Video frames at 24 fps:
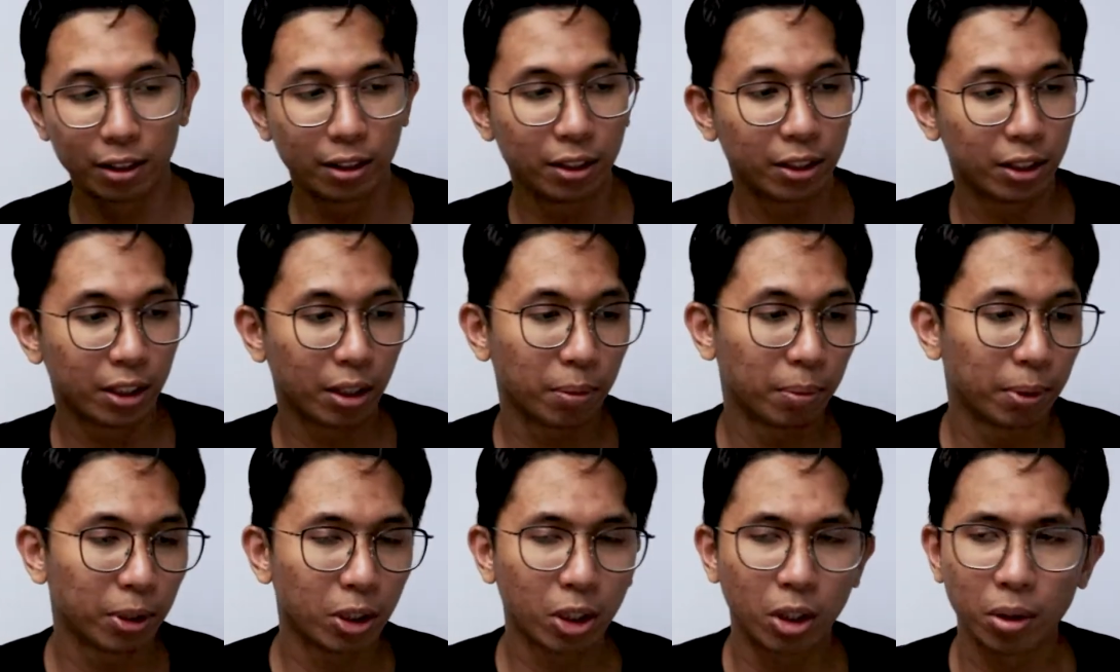This
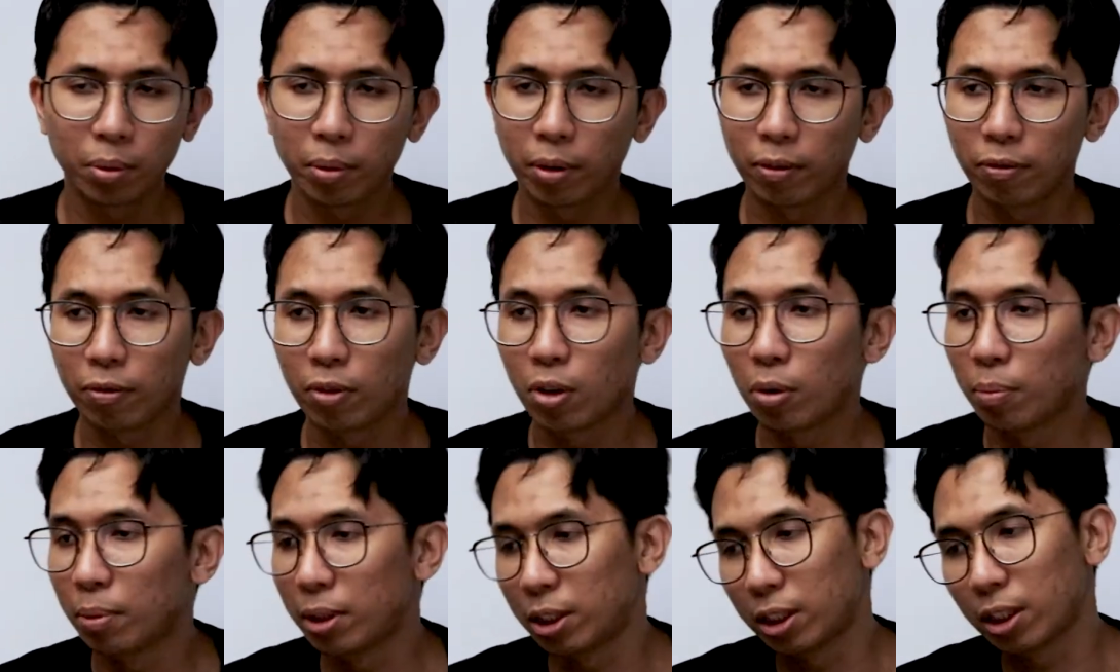tabletop, if
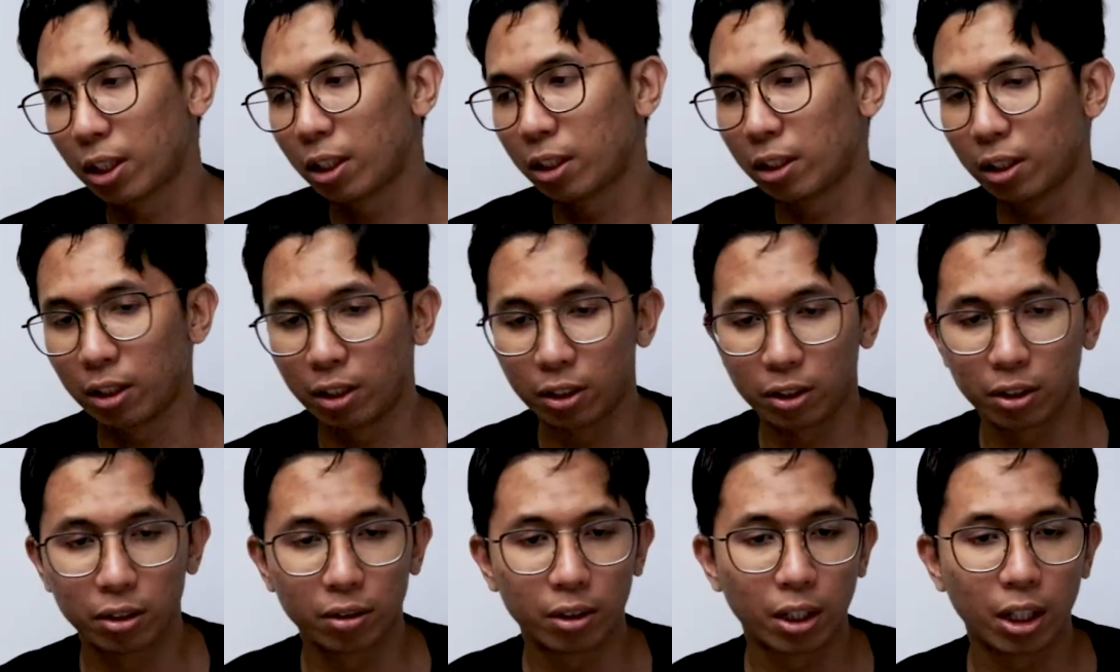not mistaken,
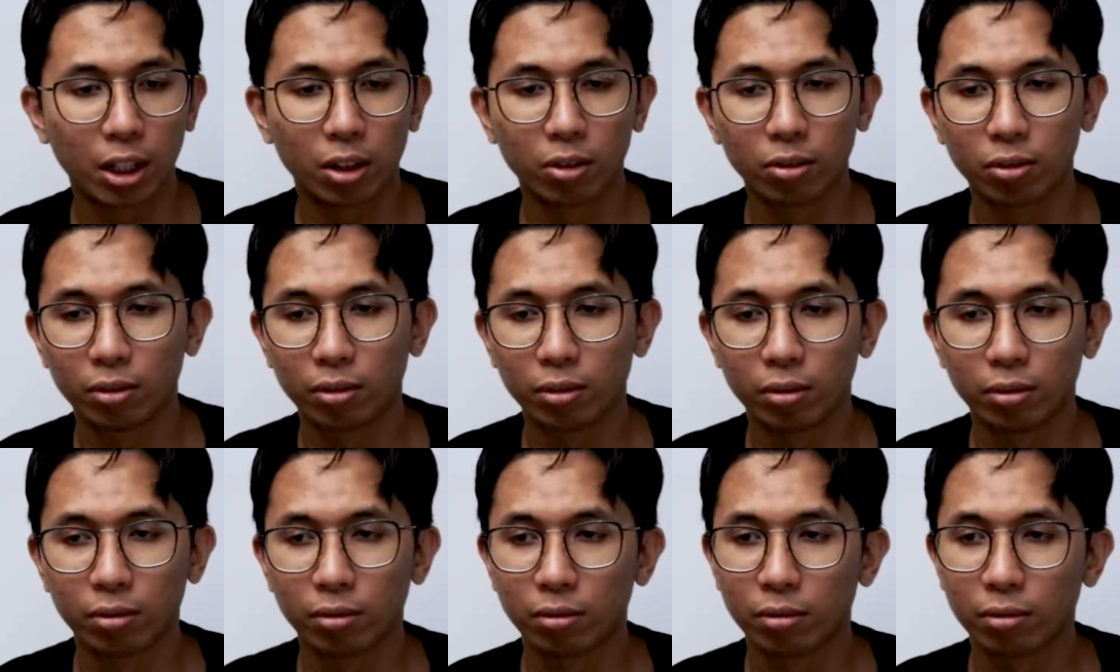is
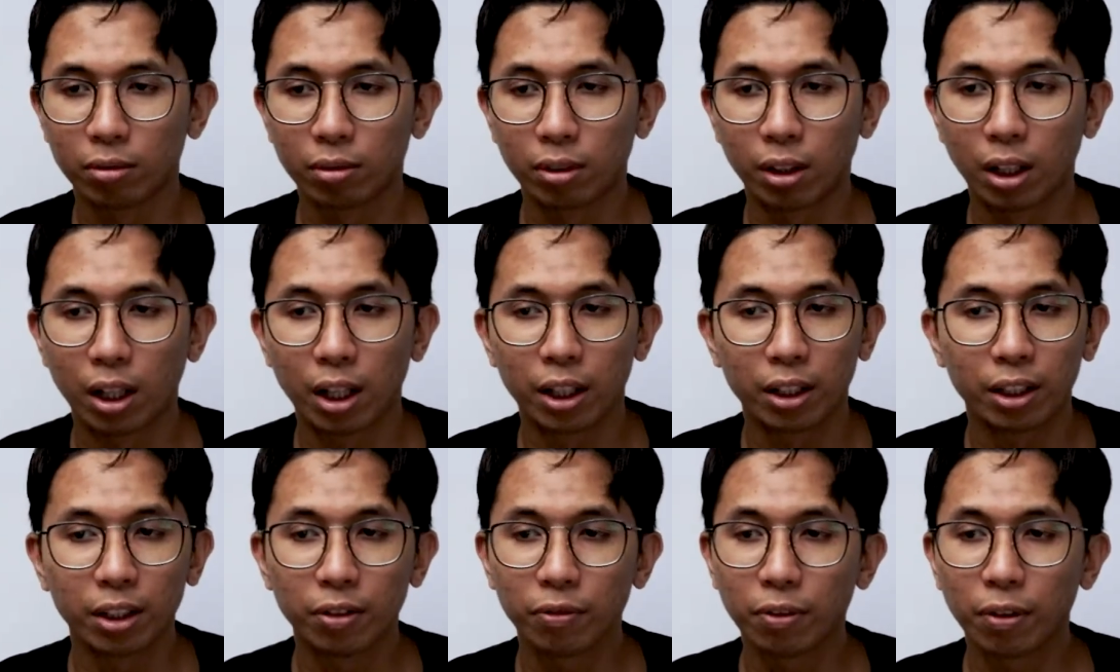around
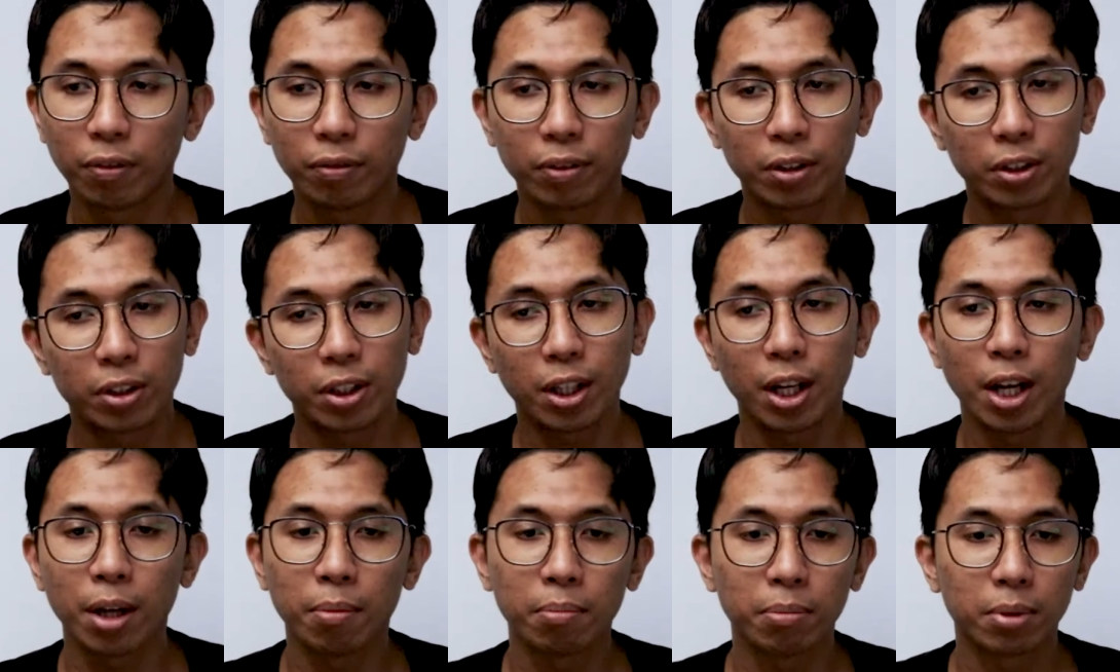150
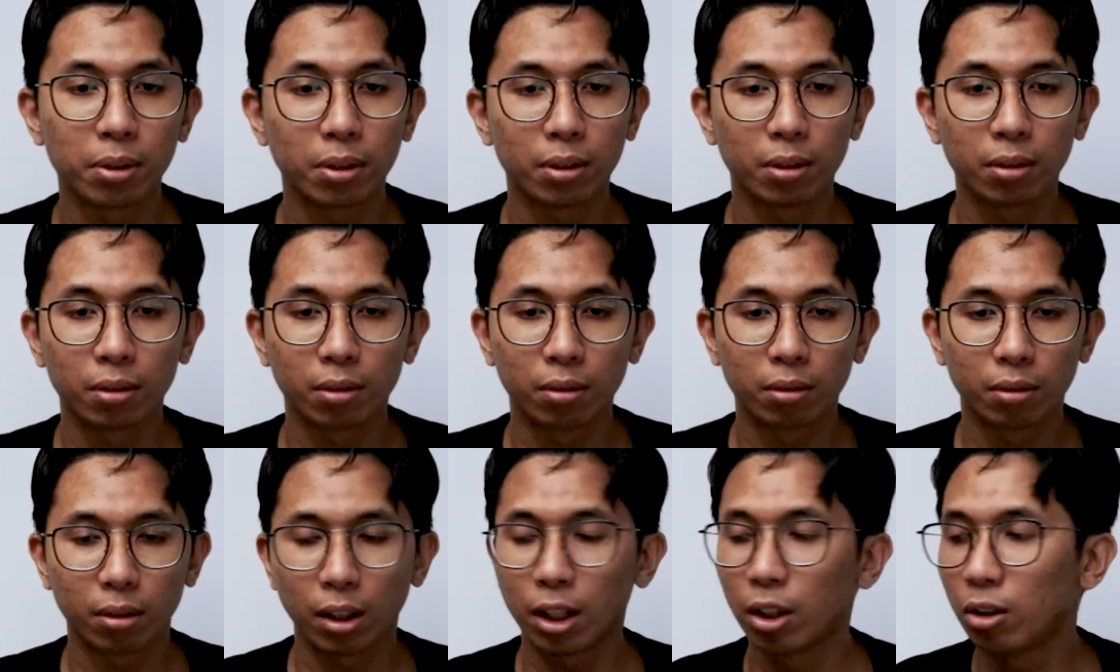cms.
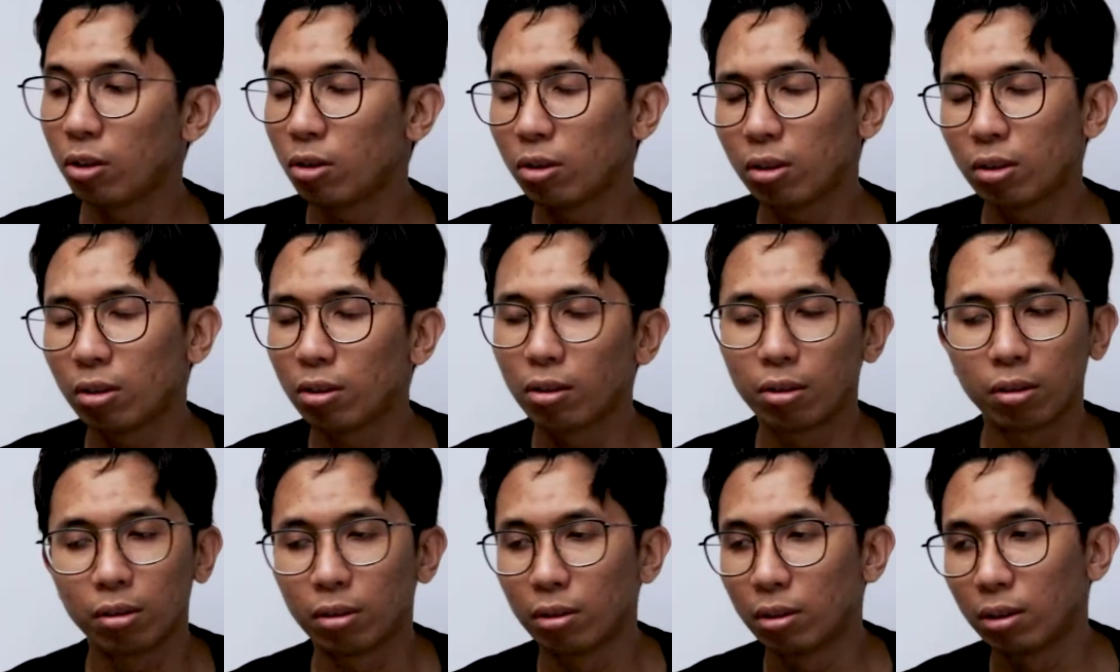No.
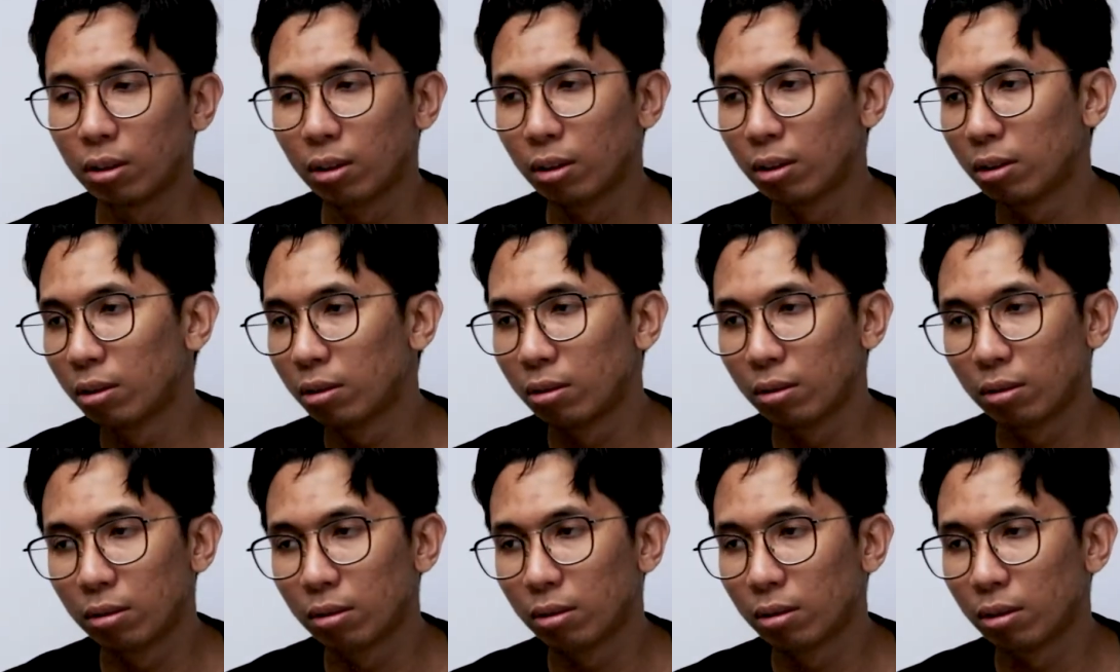
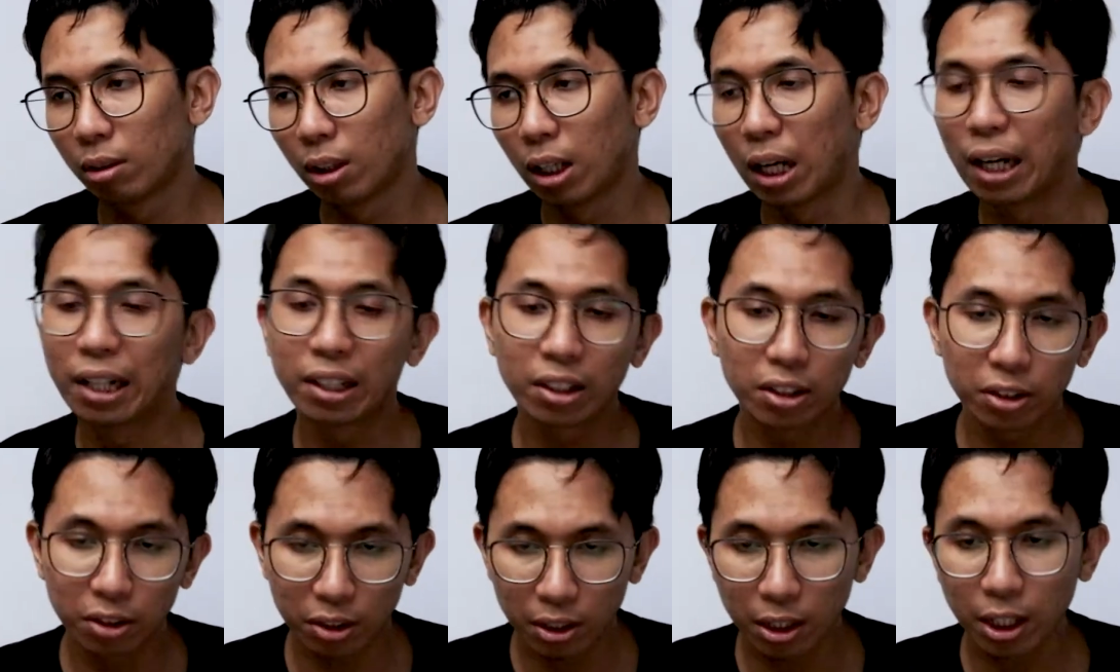
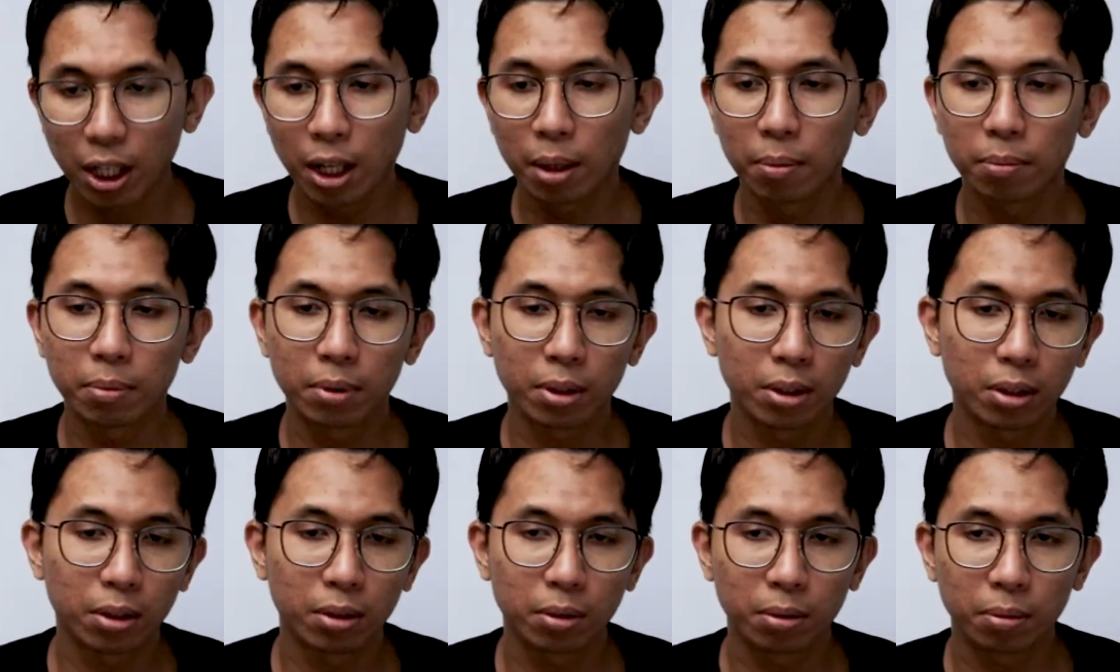100
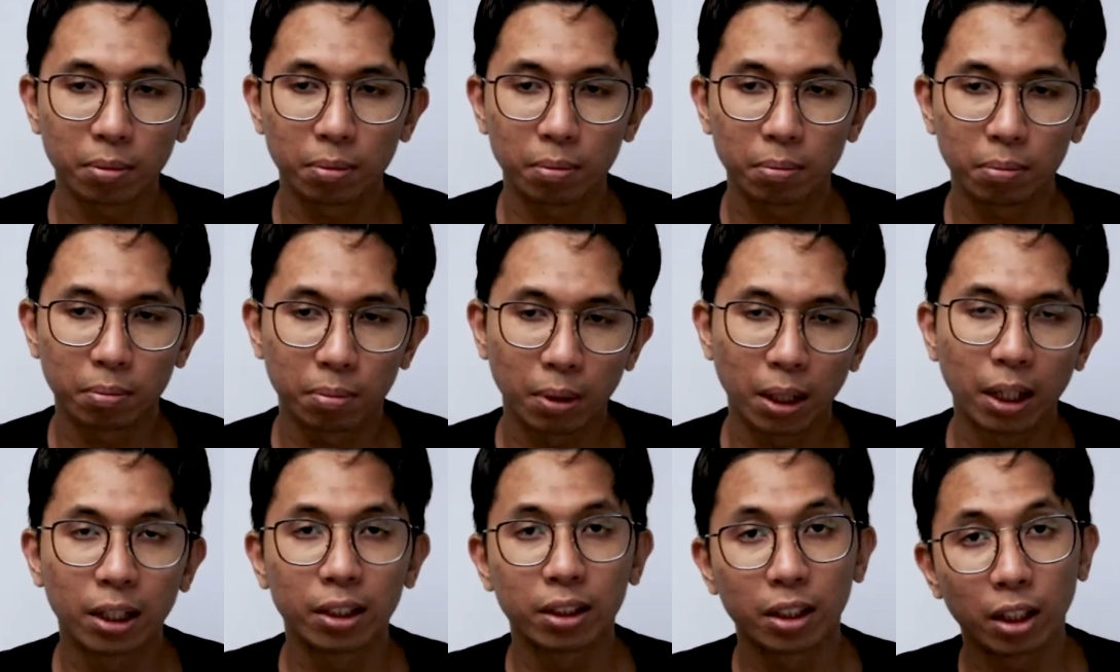cms.
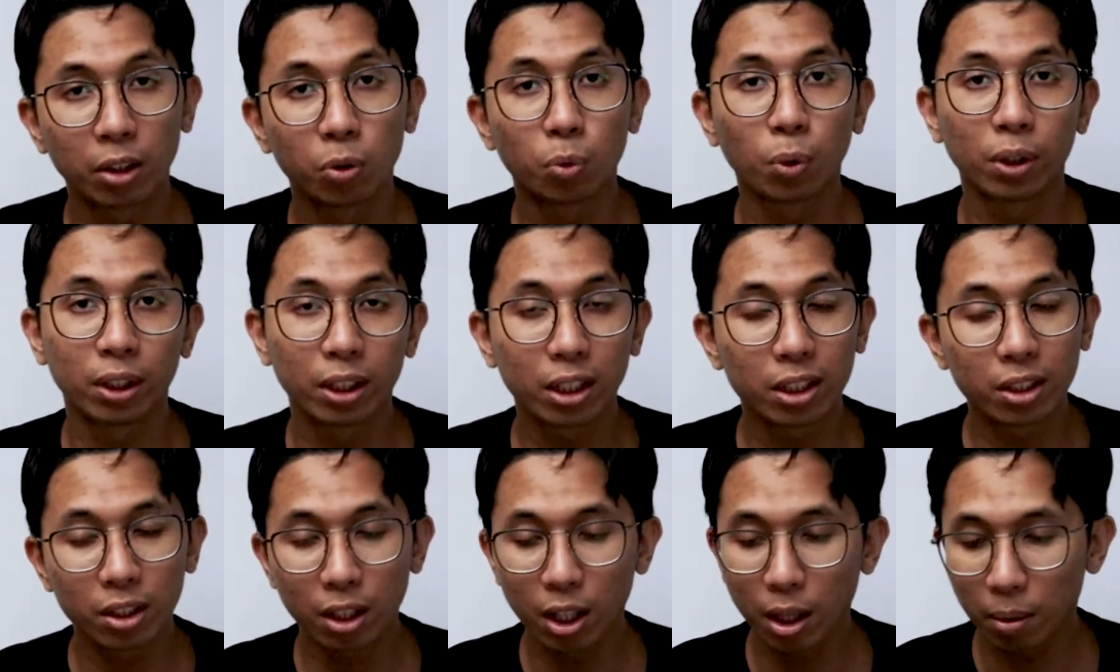
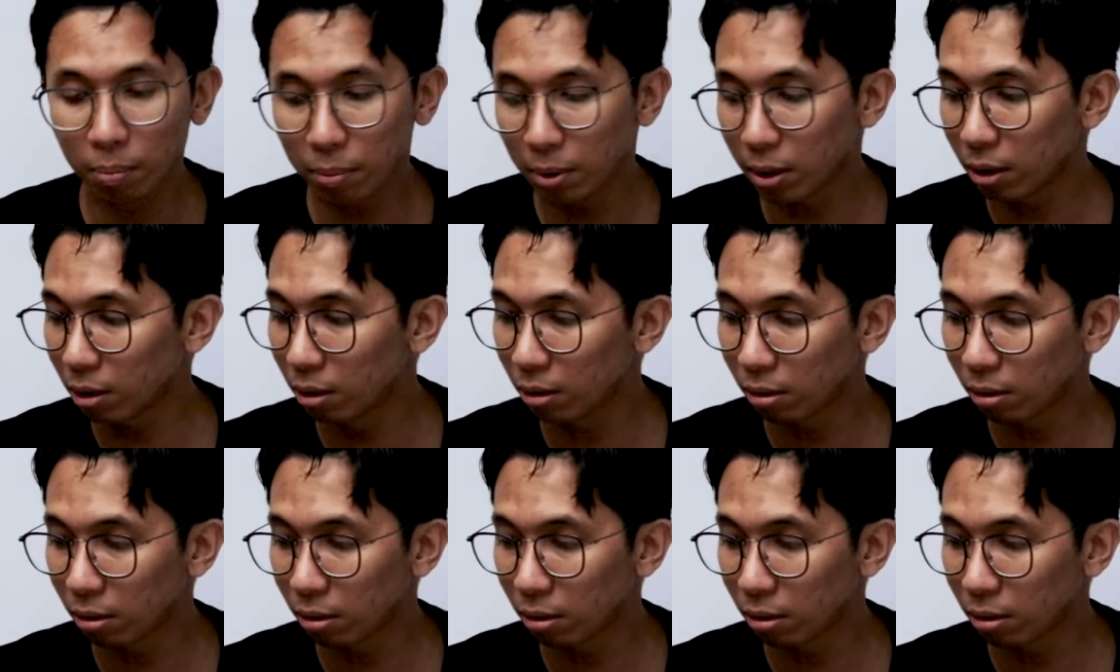120 cents.